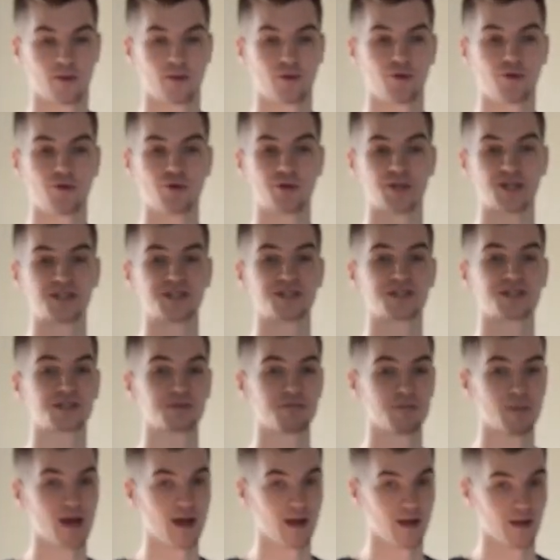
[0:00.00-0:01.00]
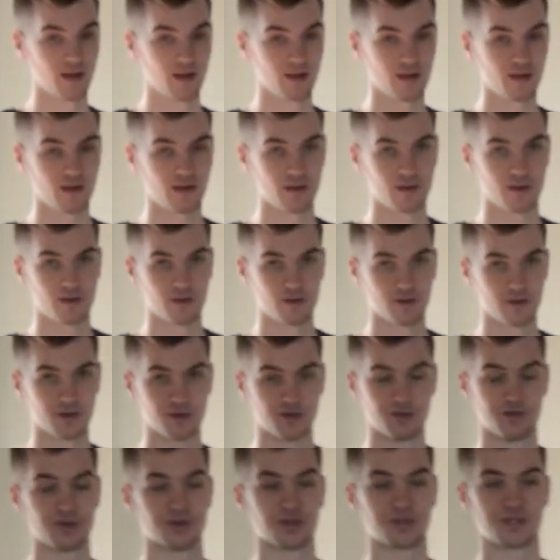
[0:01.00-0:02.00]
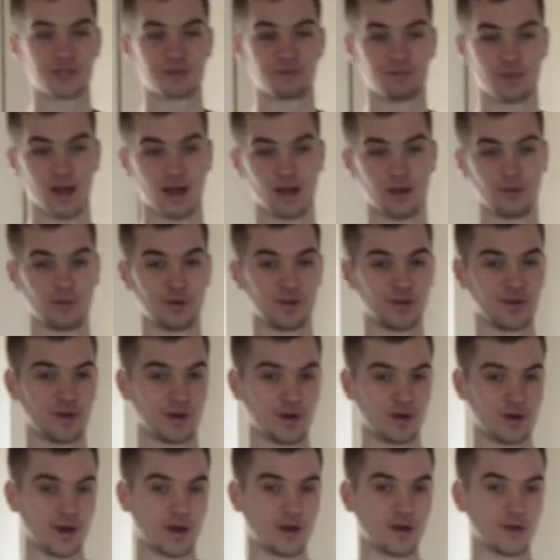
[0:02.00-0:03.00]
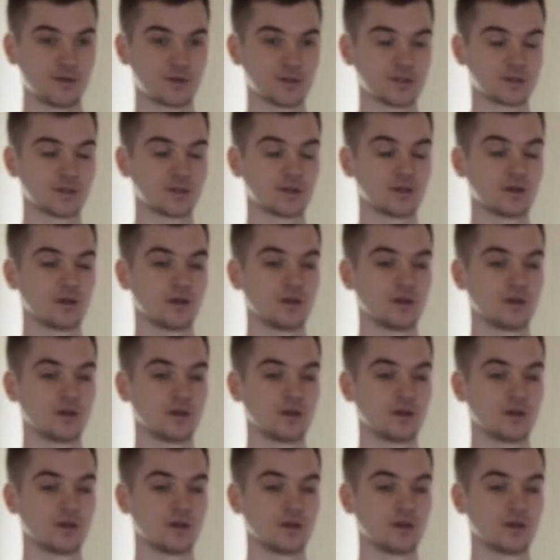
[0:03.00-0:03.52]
You can smell. You can smell with your nose.